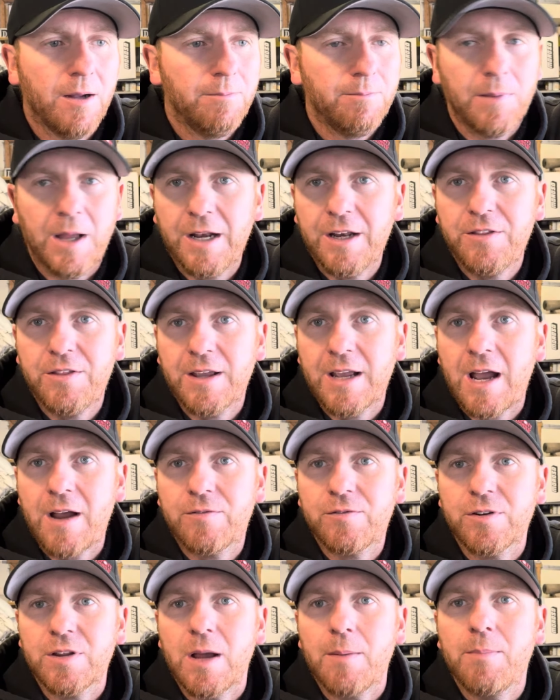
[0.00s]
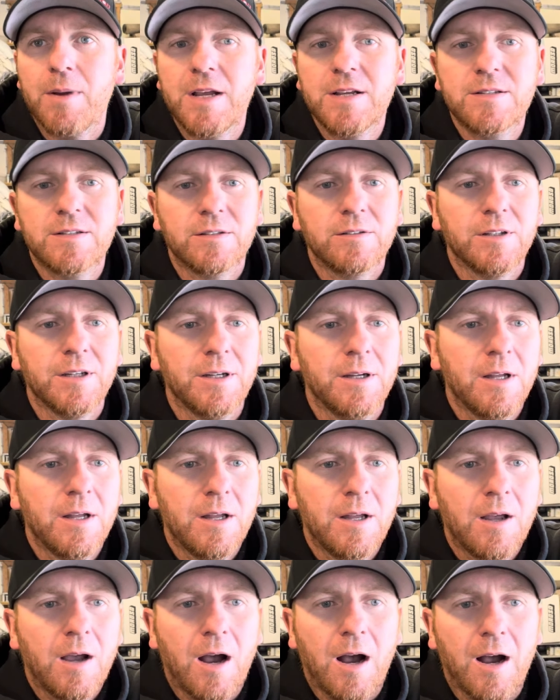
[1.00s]
anything after that, basically.
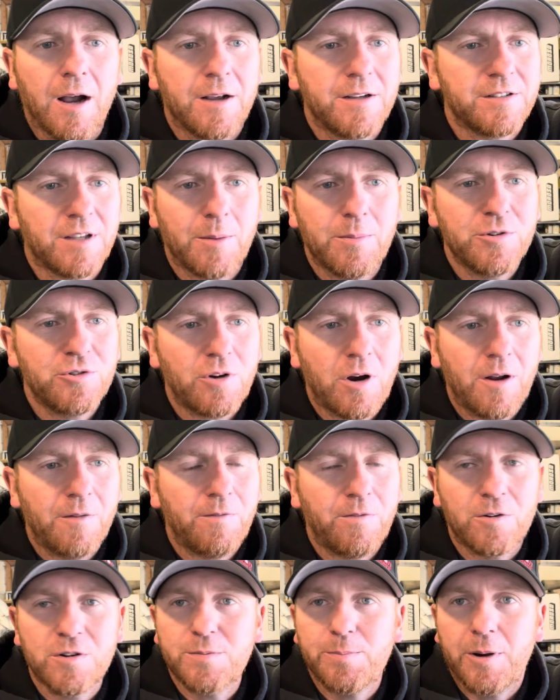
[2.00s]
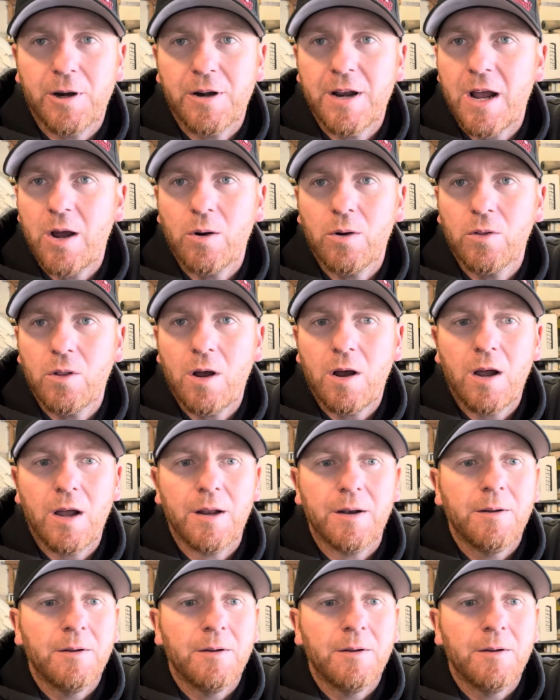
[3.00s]
Because I've been drawing first pair down a lot.